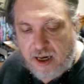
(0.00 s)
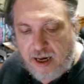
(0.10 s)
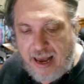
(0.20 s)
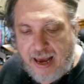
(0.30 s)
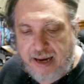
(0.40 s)

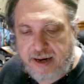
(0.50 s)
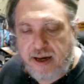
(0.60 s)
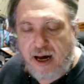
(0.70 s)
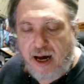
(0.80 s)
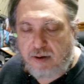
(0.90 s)
and
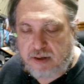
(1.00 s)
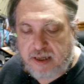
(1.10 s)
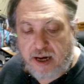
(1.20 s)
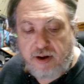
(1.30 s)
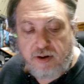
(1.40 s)
I will
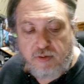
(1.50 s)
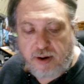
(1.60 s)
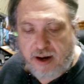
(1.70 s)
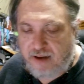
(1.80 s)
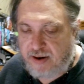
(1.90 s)
tell you
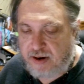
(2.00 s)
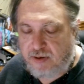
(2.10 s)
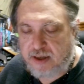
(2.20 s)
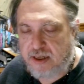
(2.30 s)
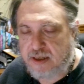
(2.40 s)
what I found
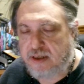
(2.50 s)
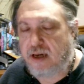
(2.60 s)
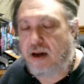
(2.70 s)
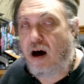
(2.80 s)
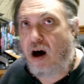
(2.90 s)
is it's
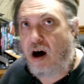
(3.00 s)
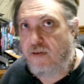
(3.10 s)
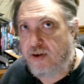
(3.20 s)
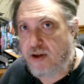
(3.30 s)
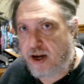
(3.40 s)
an
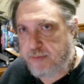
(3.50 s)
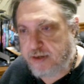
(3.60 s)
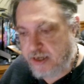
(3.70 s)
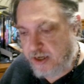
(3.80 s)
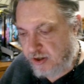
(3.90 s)
awful lot of
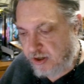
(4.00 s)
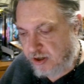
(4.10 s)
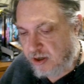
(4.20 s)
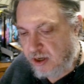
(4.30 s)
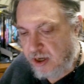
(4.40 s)

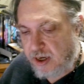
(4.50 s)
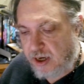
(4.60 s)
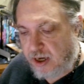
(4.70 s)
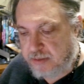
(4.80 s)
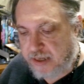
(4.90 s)
material
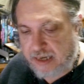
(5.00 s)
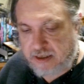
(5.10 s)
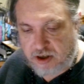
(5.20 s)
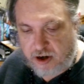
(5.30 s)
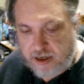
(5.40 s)
to get
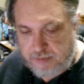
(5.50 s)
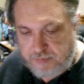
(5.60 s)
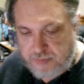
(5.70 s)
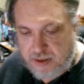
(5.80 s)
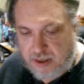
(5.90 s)
started.
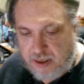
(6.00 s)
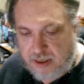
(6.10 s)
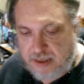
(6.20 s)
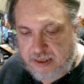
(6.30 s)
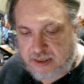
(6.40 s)

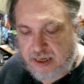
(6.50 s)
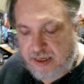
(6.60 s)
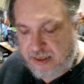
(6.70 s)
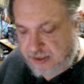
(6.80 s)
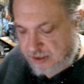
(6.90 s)

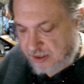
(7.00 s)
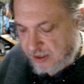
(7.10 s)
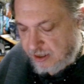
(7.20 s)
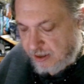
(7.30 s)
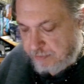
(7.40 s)
It's
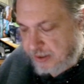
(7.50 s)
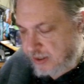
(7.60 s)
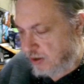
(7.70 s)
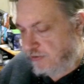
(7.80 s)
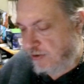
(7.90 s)

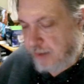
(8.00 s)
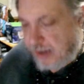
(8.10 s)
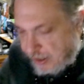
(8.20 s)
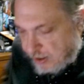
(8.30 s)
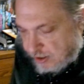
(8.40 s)
particularly for
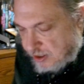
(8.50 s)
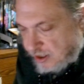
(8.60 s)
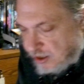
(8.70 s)
beginners that